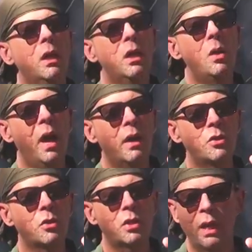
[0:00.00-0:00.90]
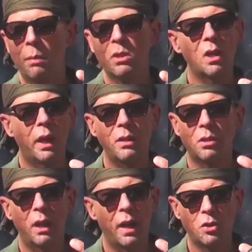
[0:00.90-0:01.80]
You had your same
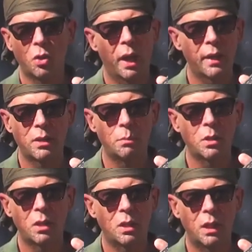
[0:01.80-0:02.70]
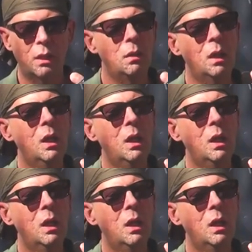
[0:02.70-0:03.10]
sights as your XM16